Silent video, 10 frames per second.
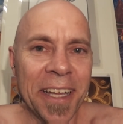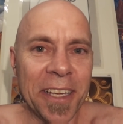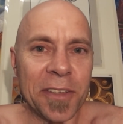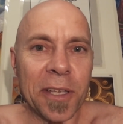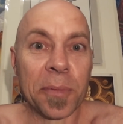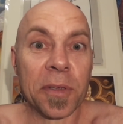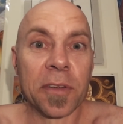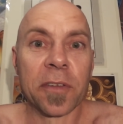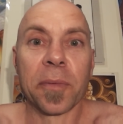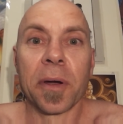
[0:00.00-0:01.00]

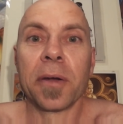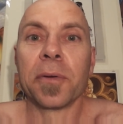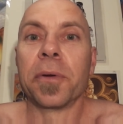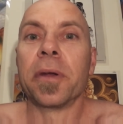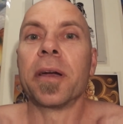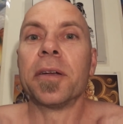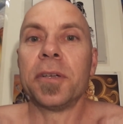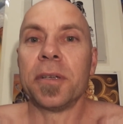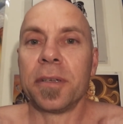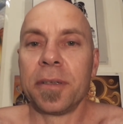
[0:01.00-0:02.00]
Acceptance of my own creation.